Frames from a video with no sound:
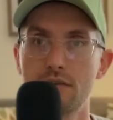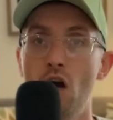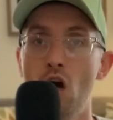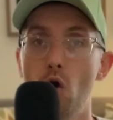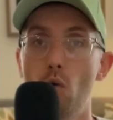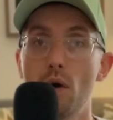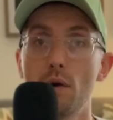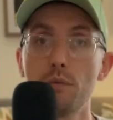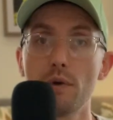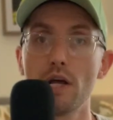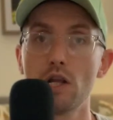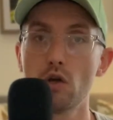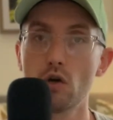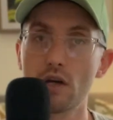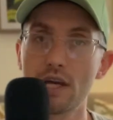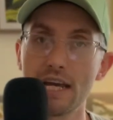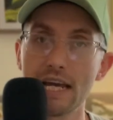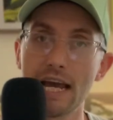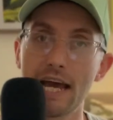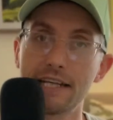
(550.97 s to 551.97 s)
When we're
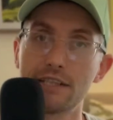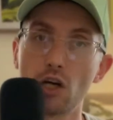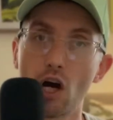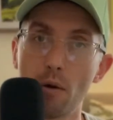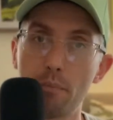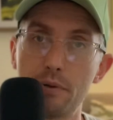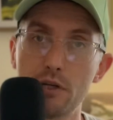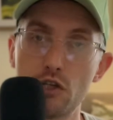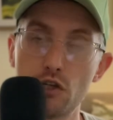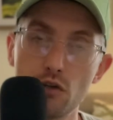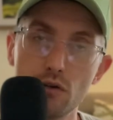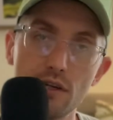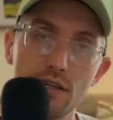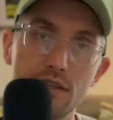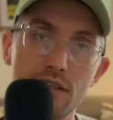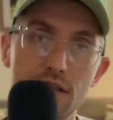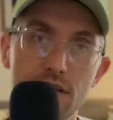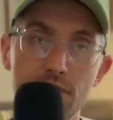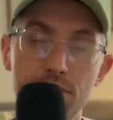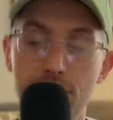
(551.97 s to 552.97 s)
looking at
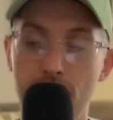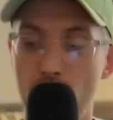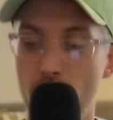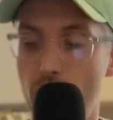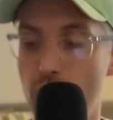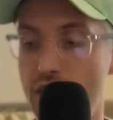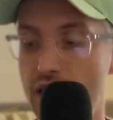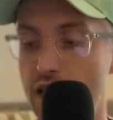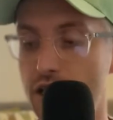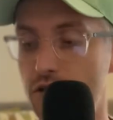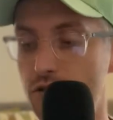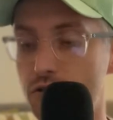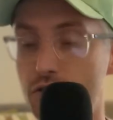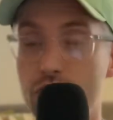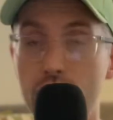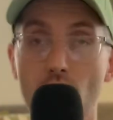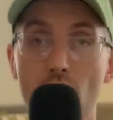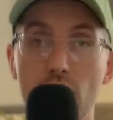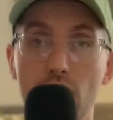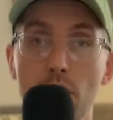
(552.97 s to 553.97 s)
opportunity, we need to
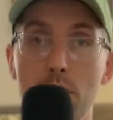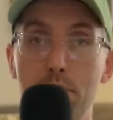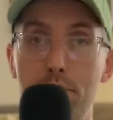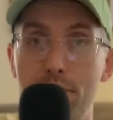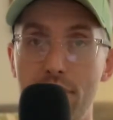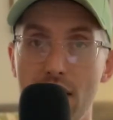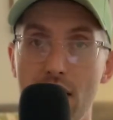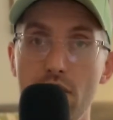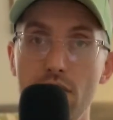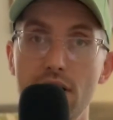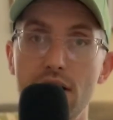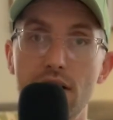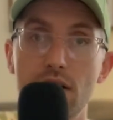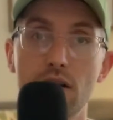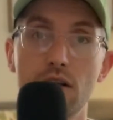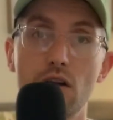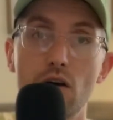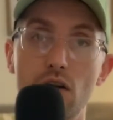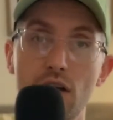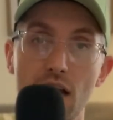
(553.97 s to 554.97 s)
start comparing
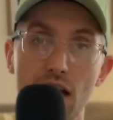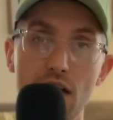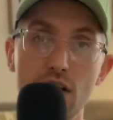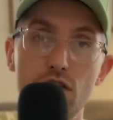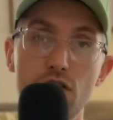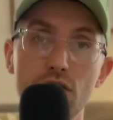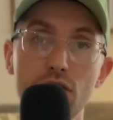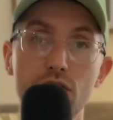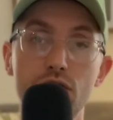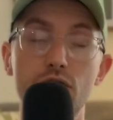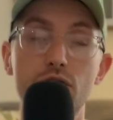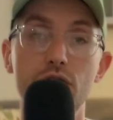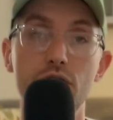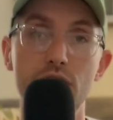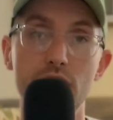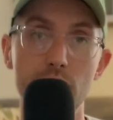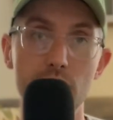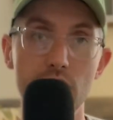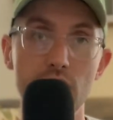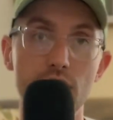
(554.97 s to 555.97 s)
locations to
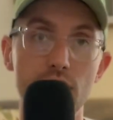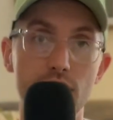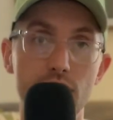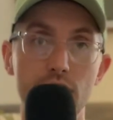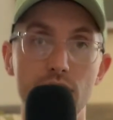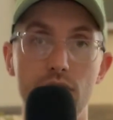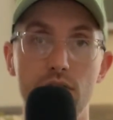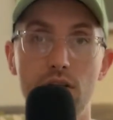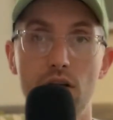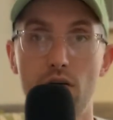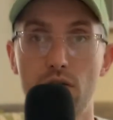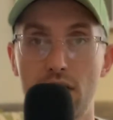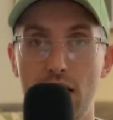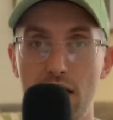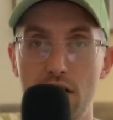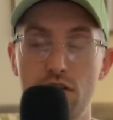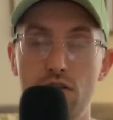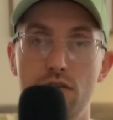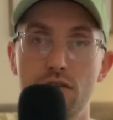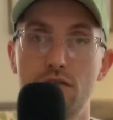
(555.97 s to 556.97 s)
similar
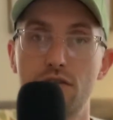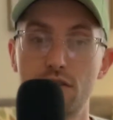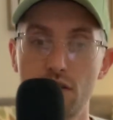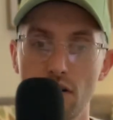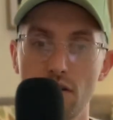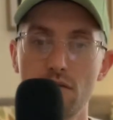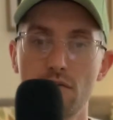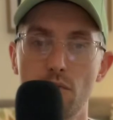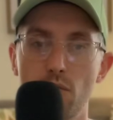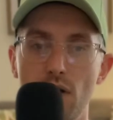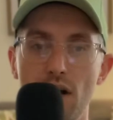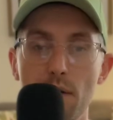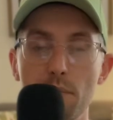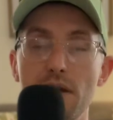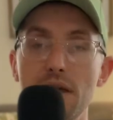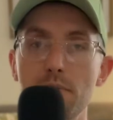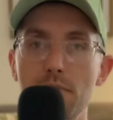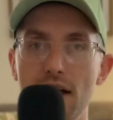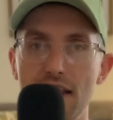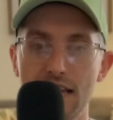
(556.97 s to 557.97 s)
locations. So what I
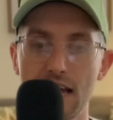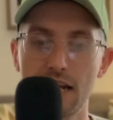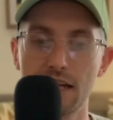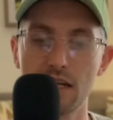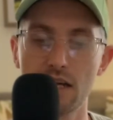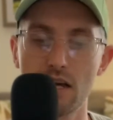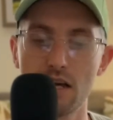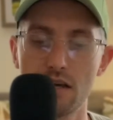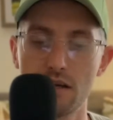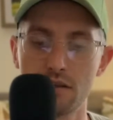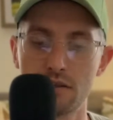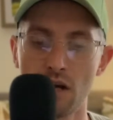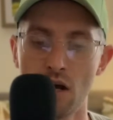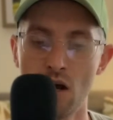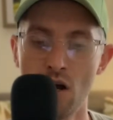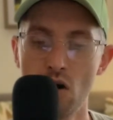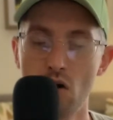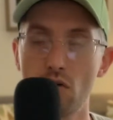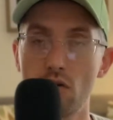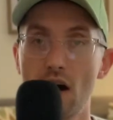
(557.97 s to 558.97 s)
mean by that is
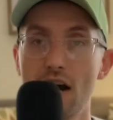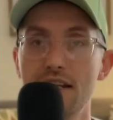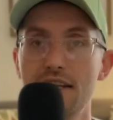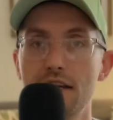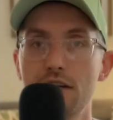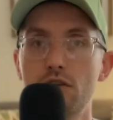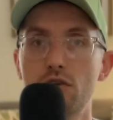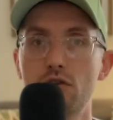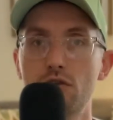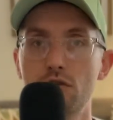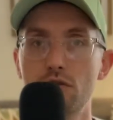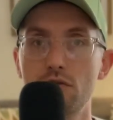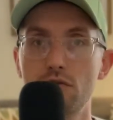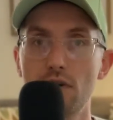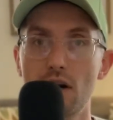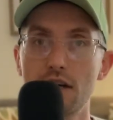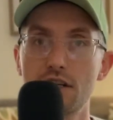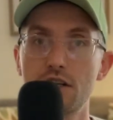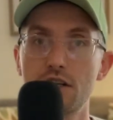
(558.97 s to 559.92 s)
right next to Rashed